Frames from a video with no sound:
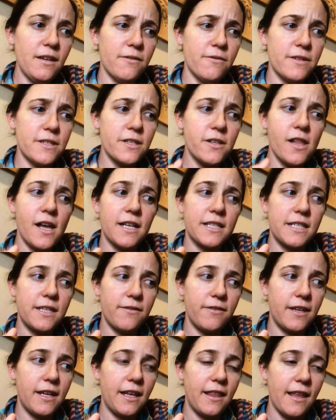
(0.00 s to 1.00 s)
physical
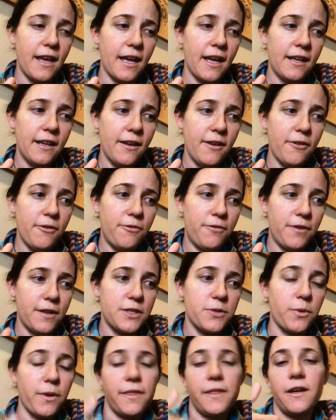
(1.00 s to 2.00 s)
activity that
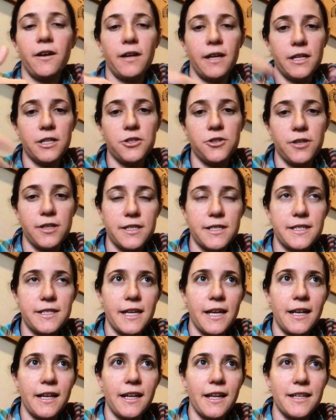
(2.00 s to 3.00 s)
fits with their interests.
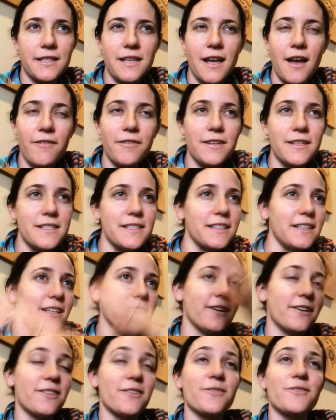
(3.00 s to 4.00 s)
And it's obviously
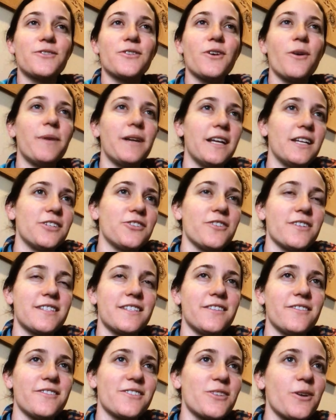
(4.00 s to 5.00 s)
like there's so many
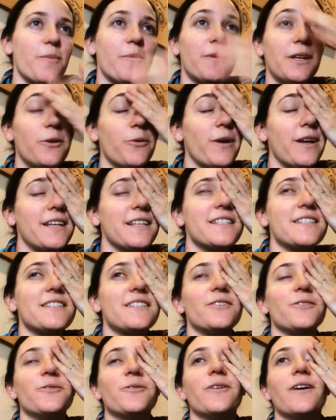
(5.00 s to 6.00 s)
interests and there's so many ways
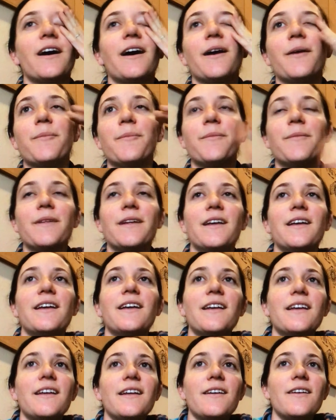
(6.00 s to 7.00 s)
to um,
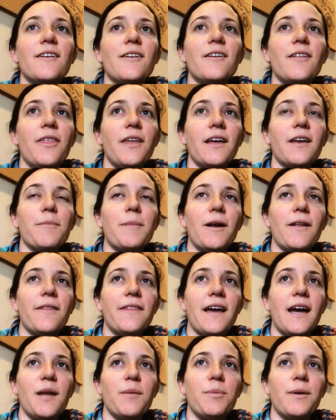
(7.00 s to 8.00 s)
think about
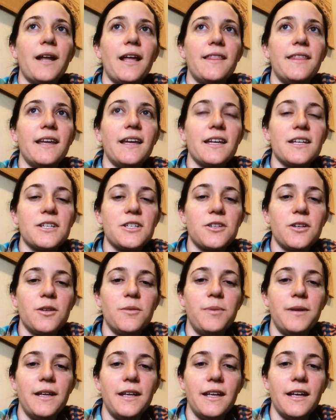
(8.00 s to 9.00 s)
that. But I think it should
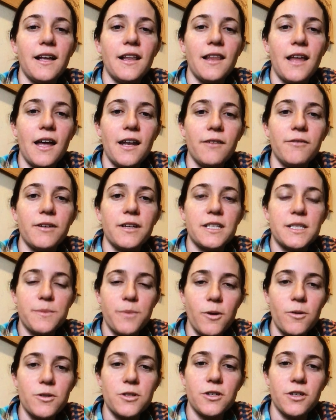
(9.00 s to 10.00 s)
be a lot of
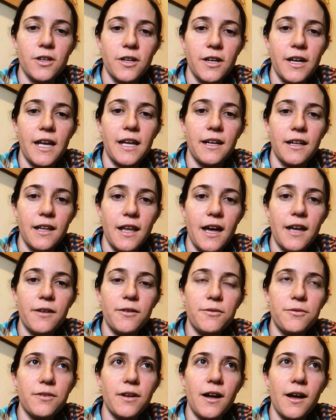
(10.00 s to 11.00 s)
exposure and a lot
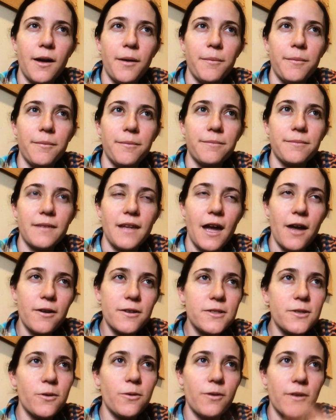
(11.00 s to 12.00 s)
of. Um, I
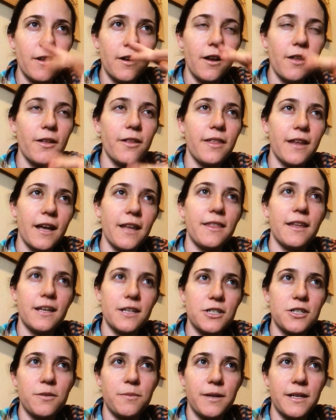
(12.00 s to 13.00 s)
also another thing I think
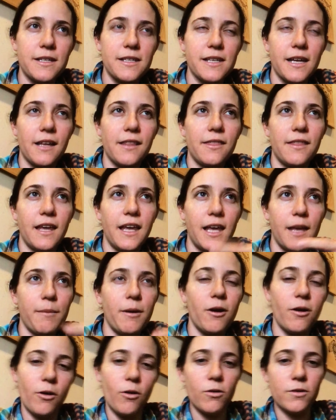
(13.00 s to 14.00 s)
it should be is like thinking
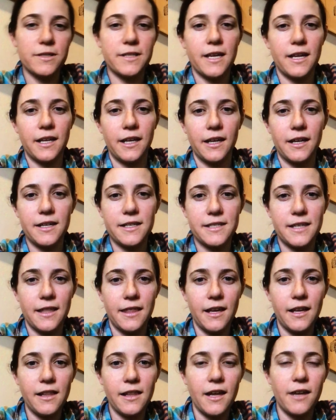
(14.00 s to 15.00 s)
about goal setting because I
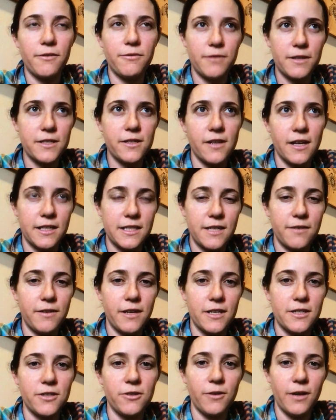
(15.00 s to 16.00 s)
think a lot of physical
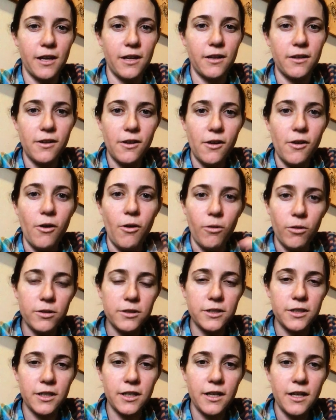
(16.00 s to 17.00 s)
activity as you get
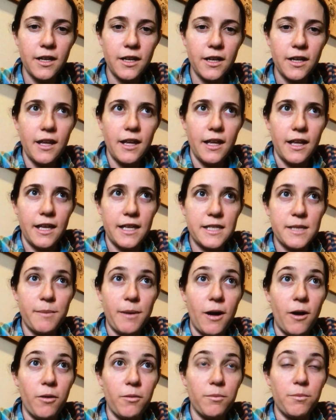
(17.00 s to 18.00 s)
older is
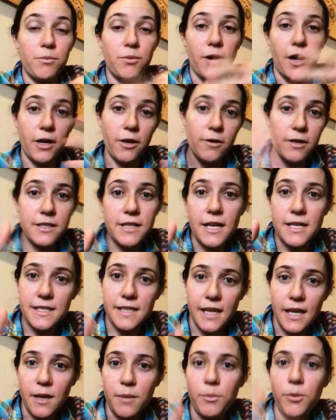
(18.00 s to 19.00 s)
about
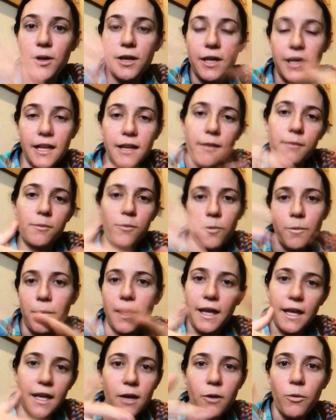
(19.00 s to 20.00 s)
prioritizing it and putting it,
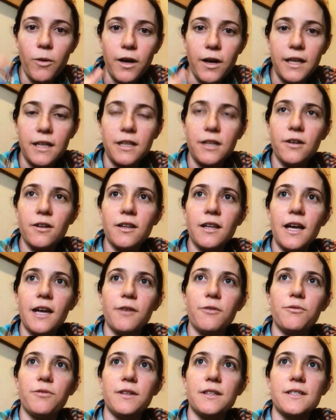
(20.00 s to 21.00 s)
making it work in your
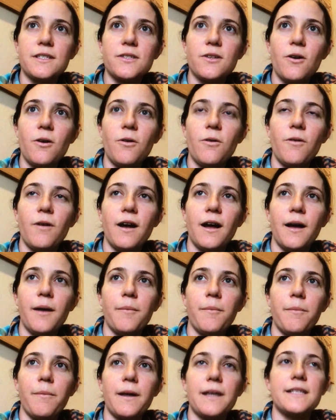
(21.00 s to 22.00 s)
life. And so
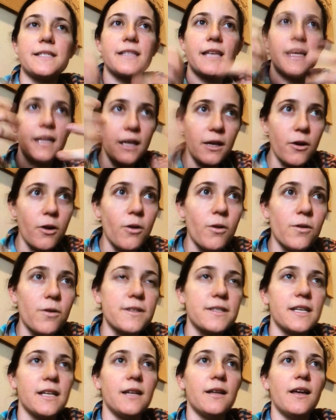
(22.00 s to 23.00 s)
um, by setting
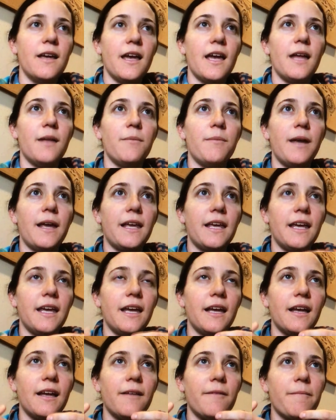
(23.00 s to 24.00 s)
goals and and making,